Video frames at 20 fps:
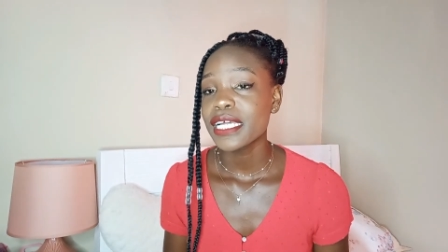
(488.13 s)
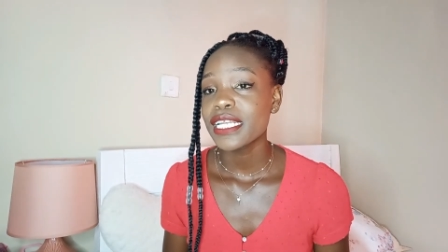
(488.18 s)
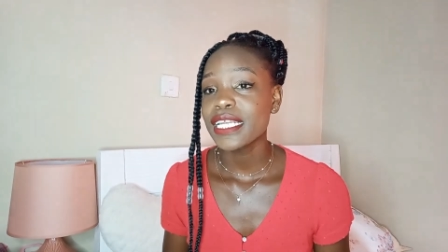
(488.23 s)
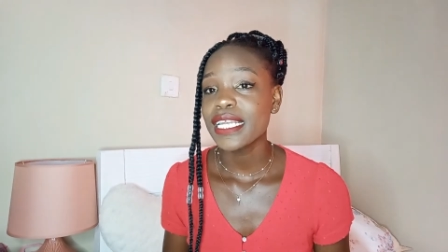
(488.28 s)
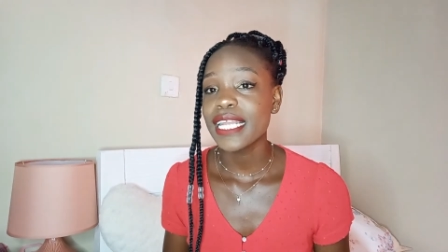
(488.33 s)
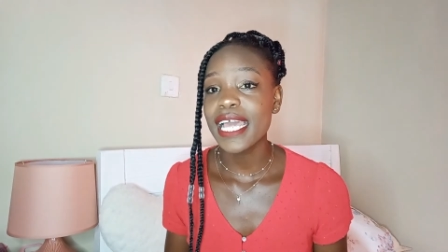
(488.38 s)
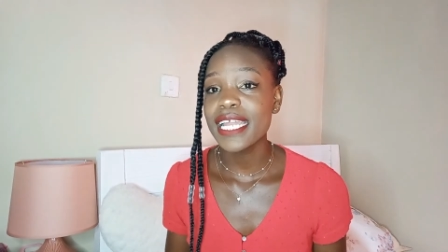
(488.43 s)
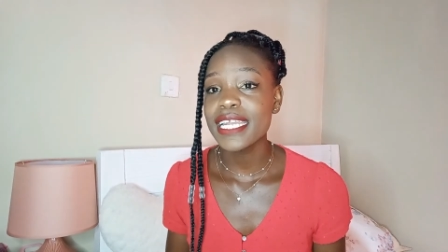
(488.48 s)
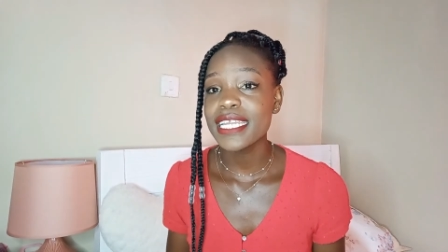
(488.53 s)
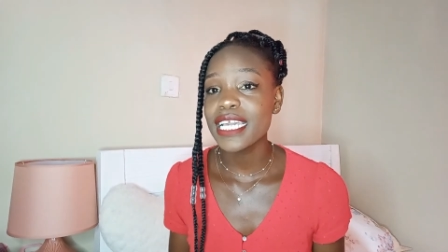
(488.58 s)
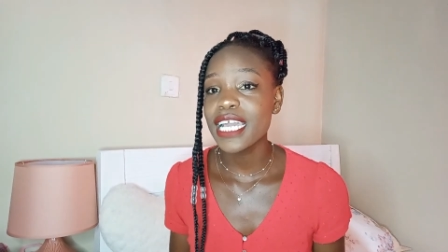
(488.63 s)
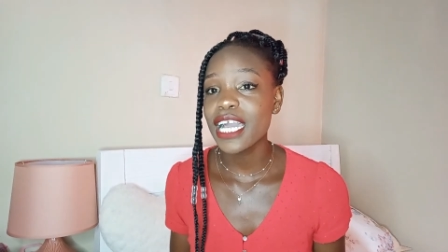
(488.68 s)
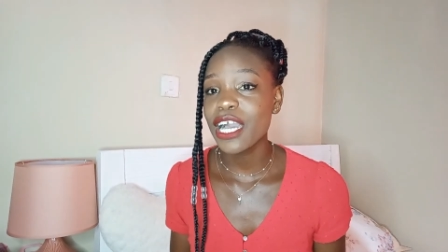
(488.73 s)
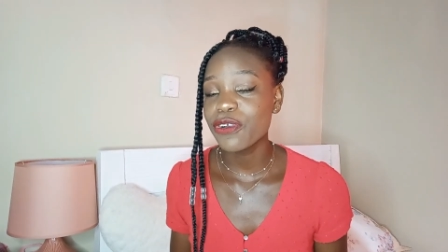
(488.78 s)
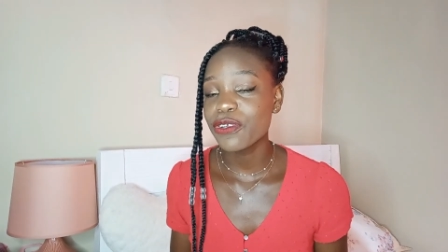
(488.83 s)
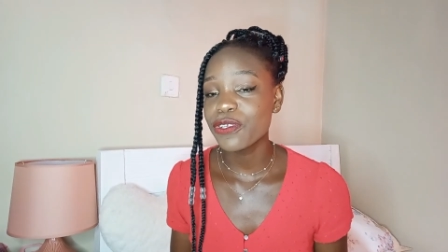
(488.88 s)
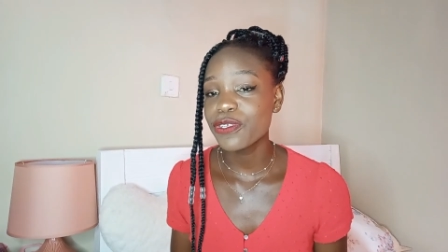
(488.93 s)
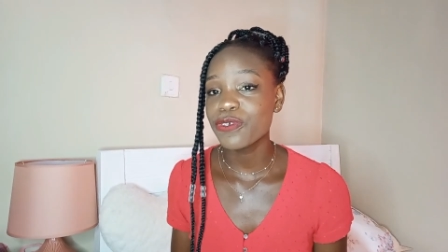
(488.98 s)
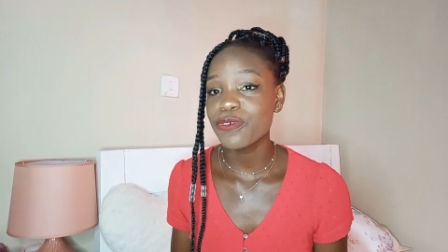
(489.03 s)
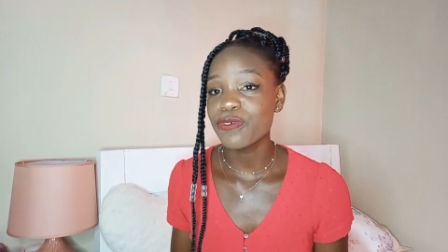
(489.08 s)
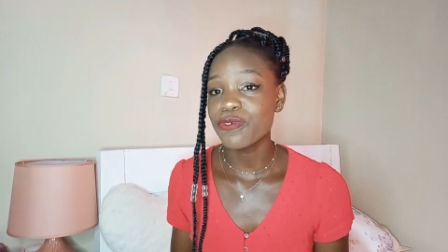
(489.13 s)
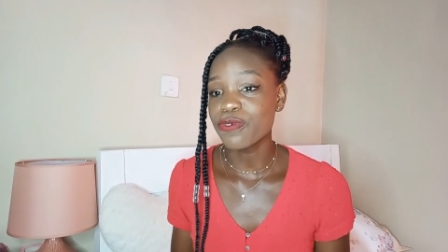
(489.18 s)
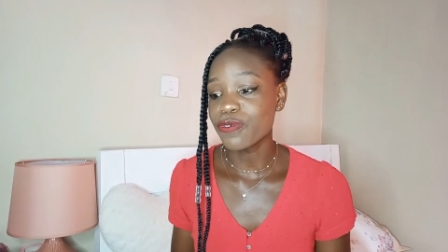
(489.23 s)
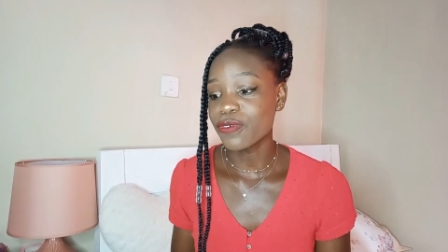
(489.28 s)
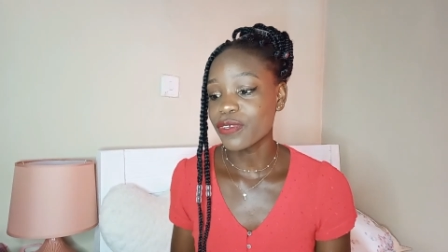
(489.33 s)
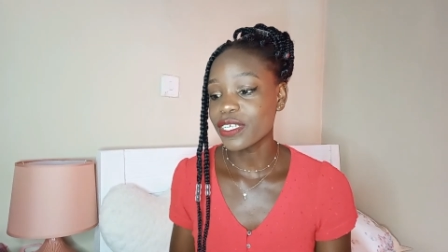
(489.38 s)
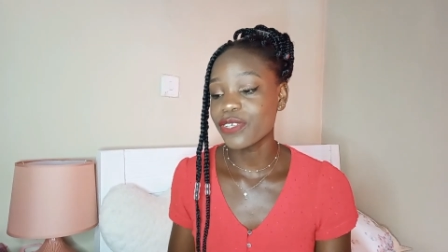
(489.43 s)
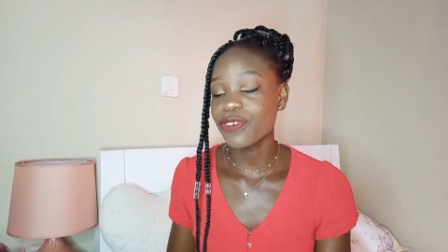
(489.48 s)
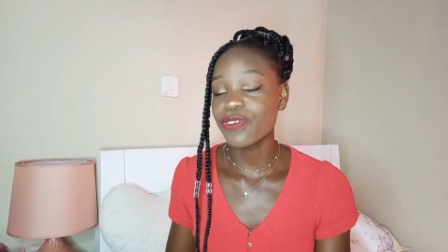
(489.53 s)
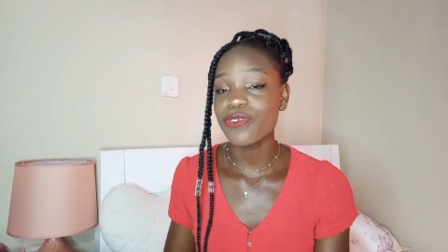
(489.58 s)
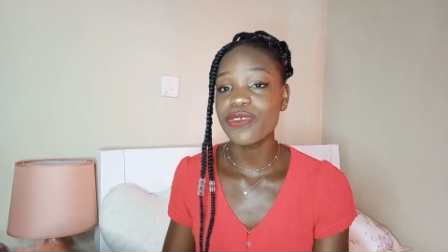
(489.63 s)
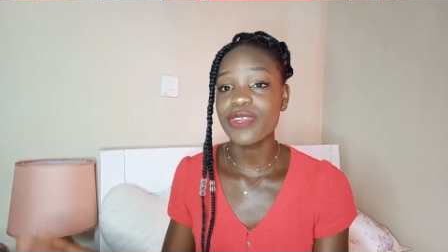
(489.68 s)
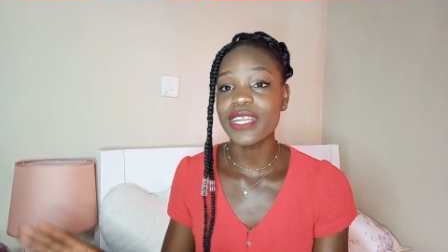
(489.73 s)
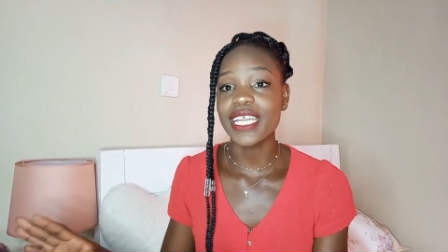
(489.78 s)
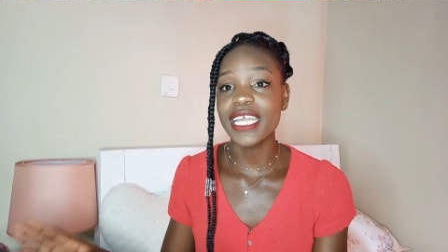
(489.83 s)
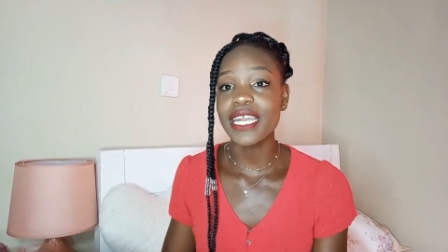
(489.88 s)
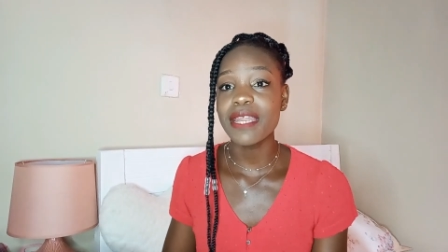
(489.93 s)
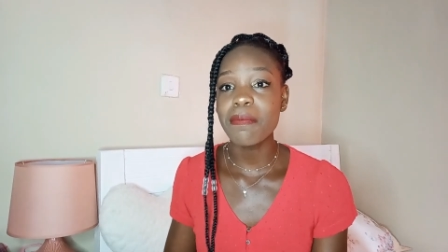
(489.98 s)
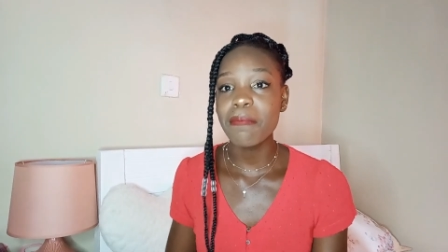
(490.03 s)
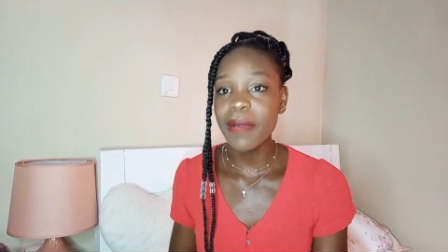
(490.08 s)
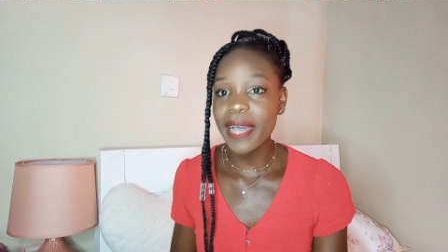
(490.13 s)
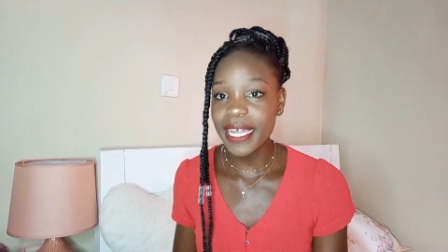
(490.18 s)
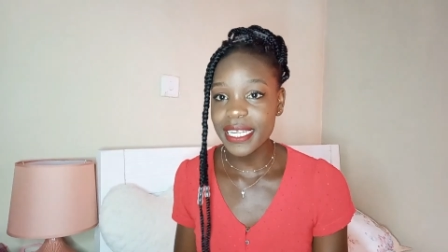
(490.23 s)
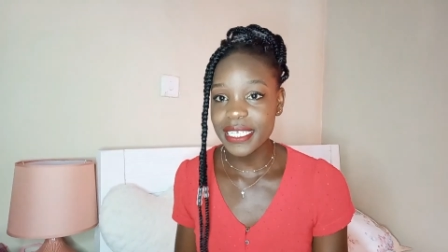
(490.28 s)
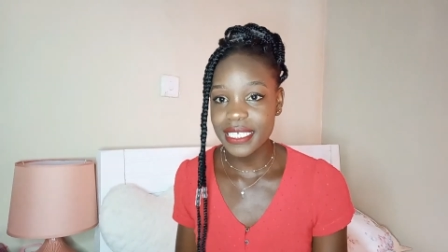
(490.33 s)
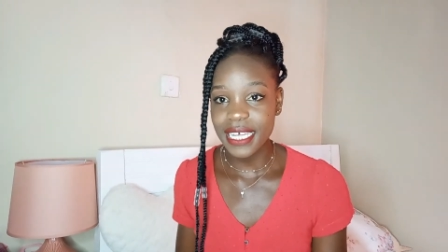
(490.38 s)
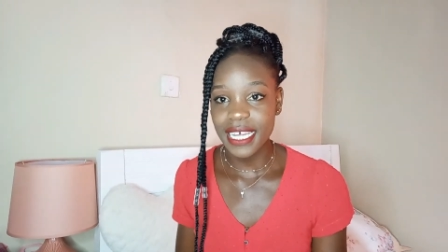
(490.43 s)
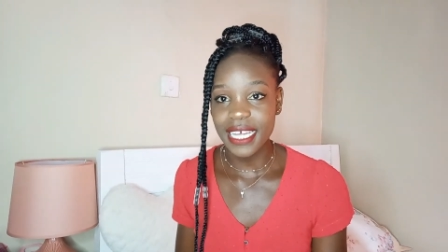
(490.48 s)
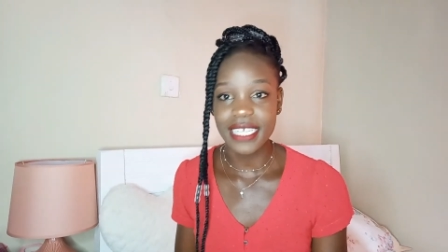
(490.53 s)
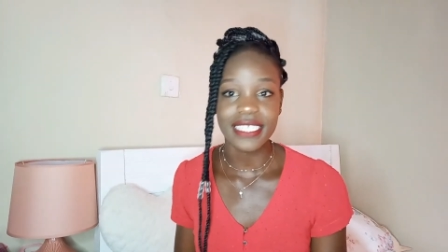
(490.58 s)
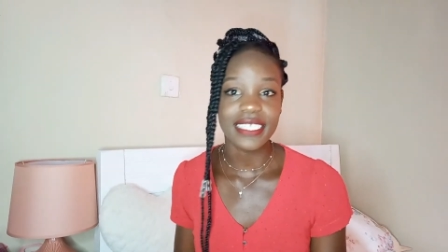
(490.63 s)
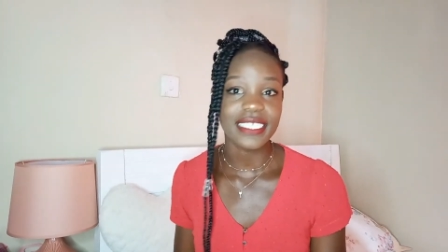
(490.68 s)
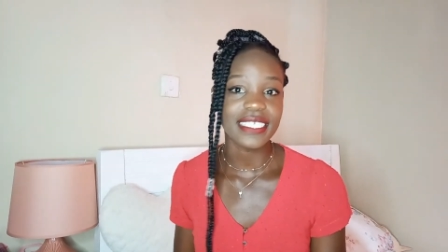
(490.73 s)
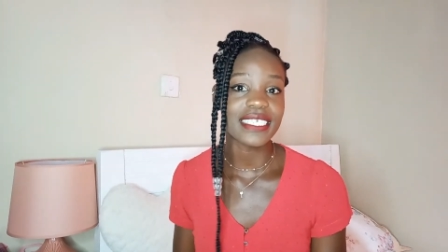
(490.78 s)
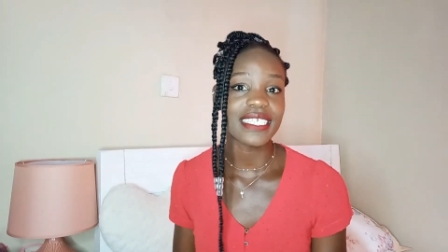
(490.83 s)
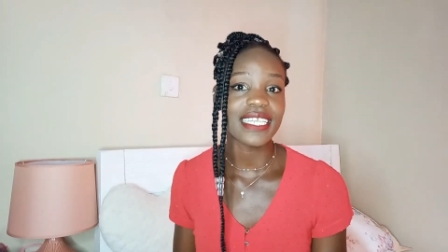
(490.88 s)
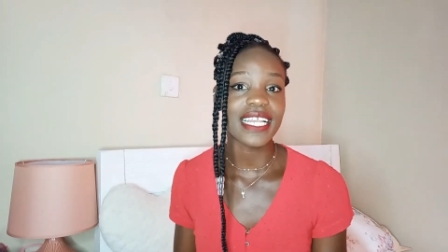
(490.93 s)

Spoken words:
learning how to, read patterns,